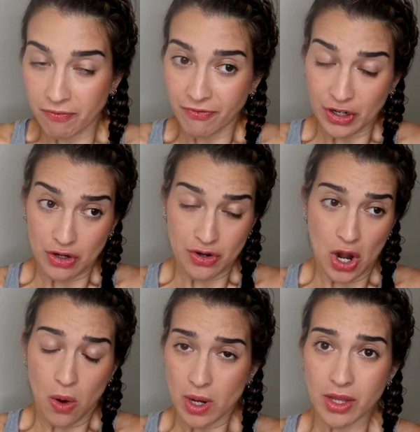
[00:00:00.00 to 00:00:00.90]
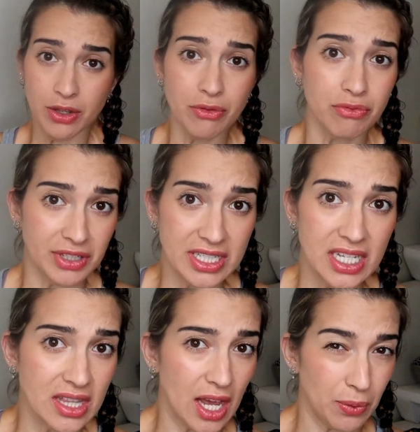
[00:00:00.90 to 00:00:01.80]
for no other
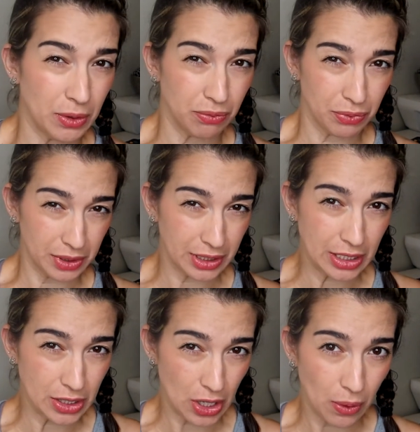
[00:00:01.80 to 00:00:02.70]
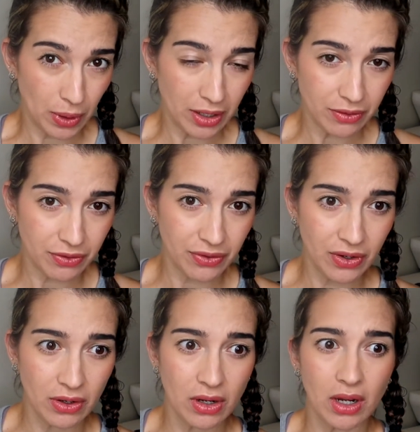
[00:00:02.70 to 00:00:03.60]
reason that we really know
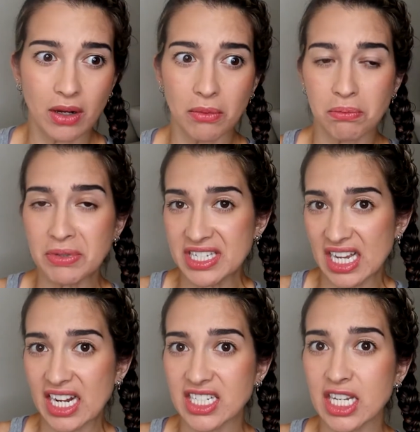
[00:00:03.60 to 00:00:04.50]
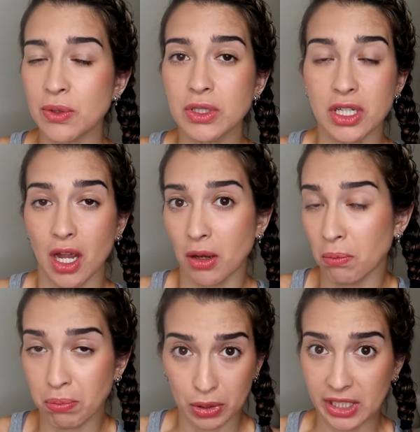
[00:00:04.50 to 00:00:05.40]
of besides he was a
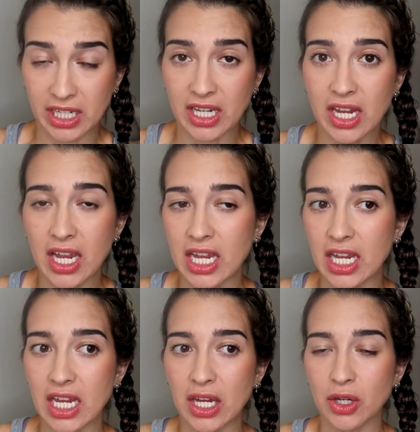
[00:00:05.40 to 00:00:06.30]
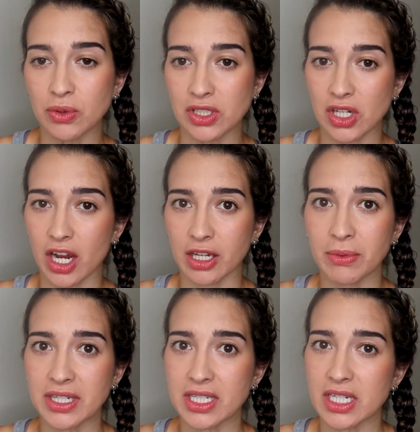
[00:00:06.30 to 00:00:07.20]
bully. He was
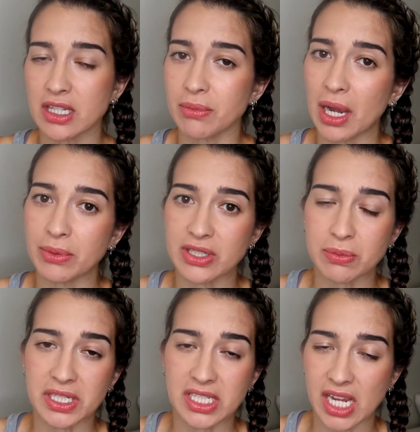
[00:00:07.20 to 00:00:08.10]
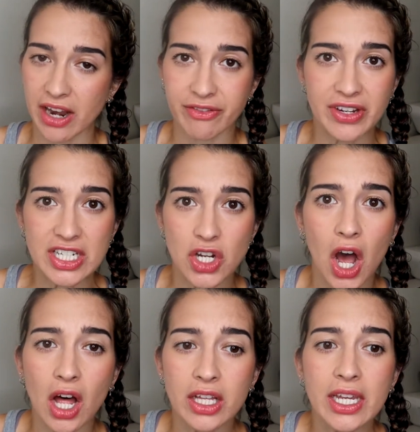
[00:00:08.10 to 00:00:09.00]
documented in the Bible as being 10 feet
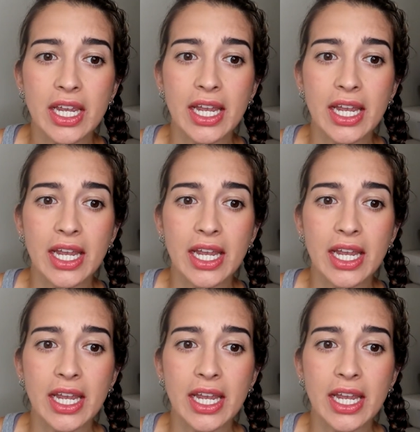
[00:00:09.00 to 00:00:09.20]
tall,